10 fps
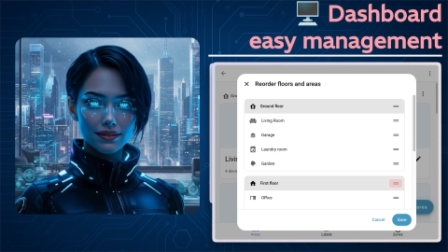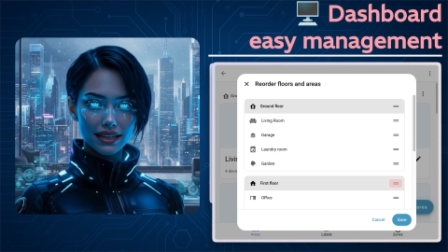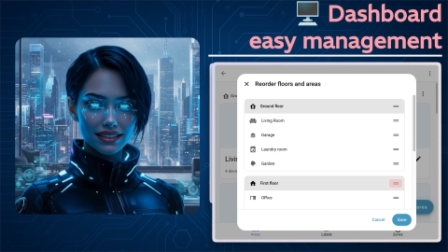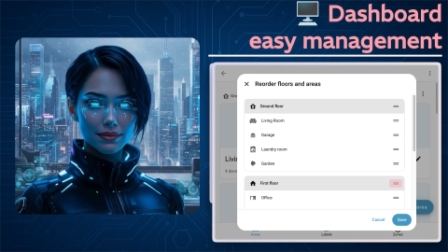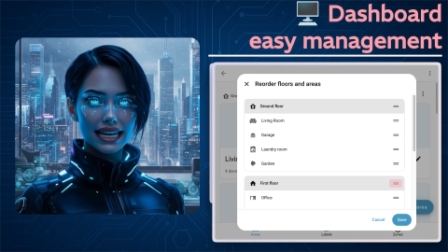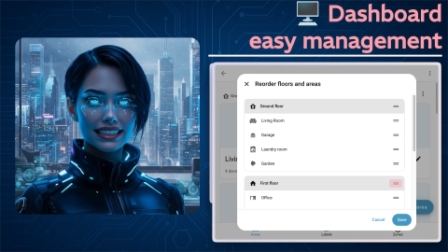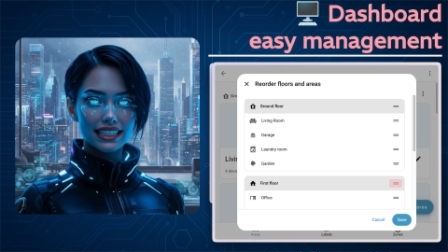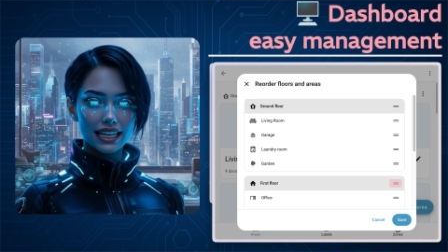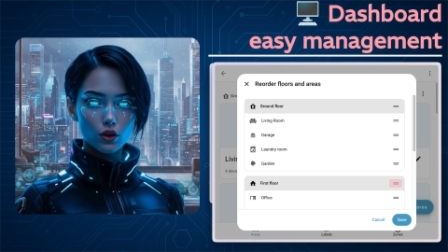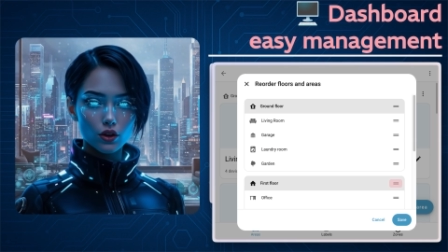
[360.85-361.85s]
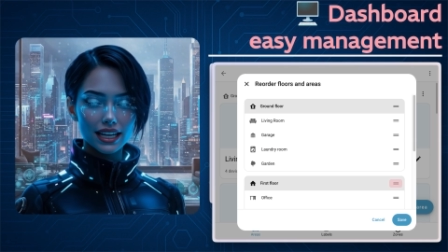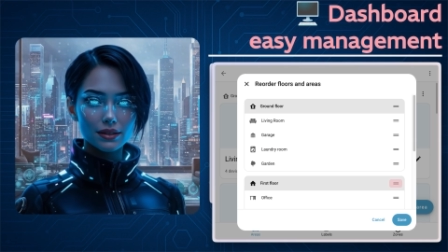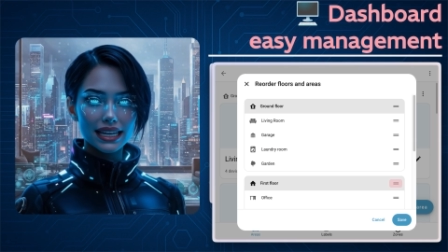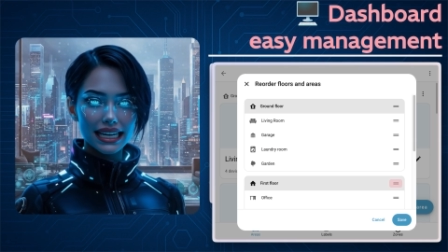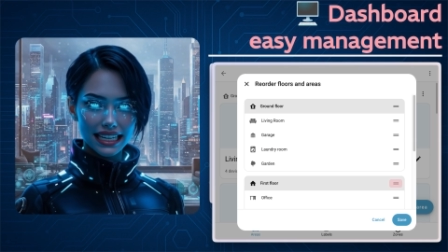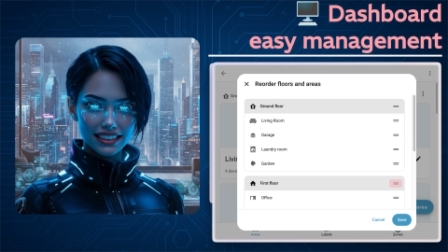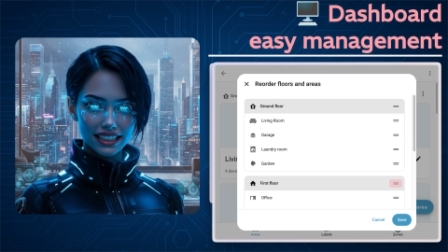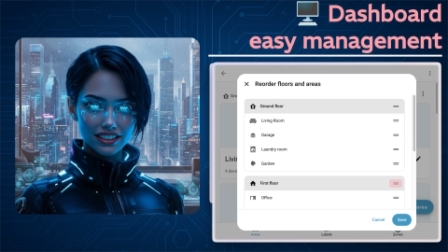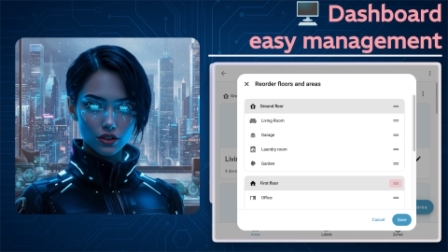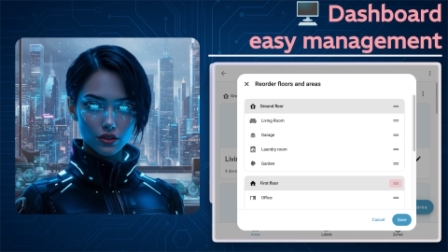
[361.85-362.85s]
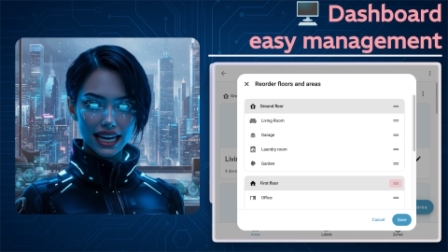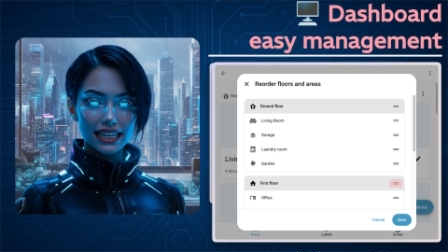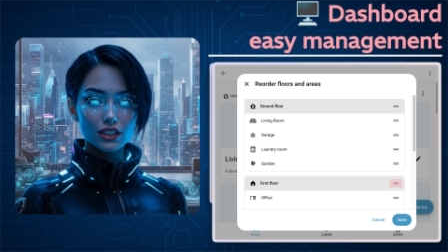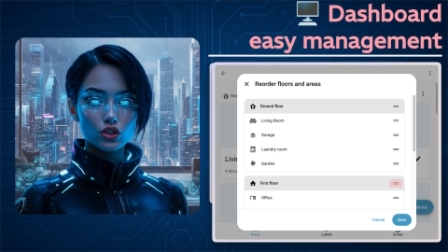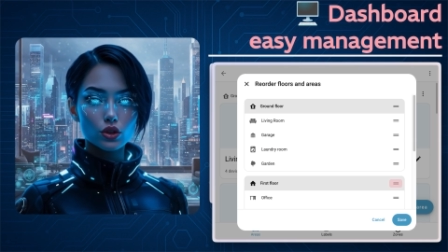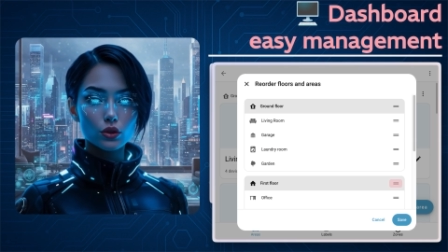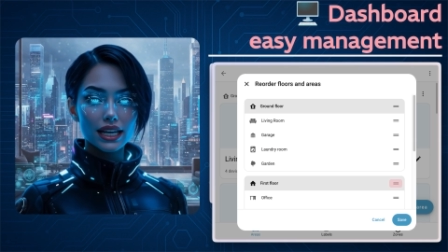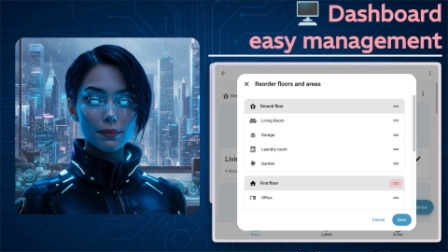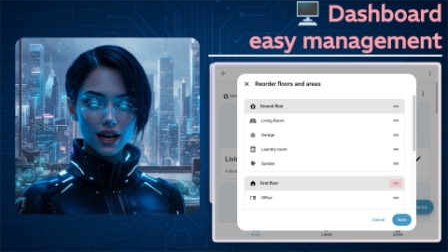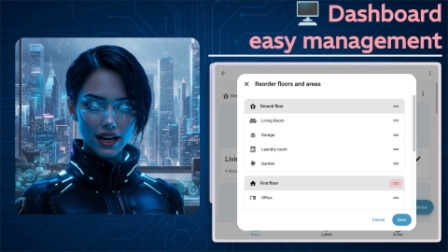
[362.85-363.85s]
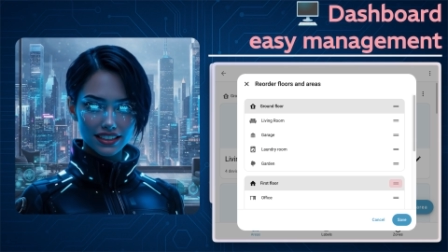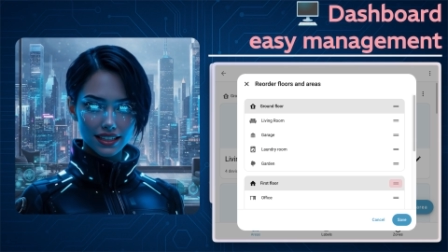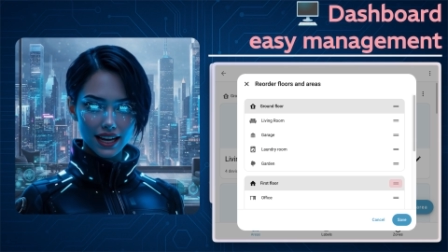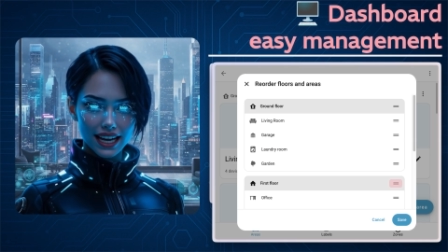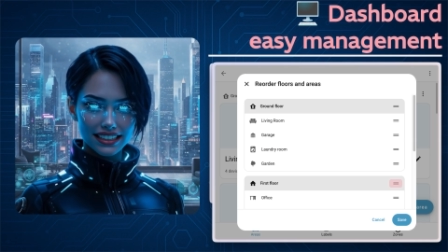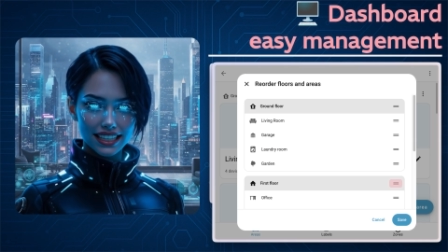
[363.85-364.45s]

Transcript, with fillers: This makes it incredibly easy to create a truly personalised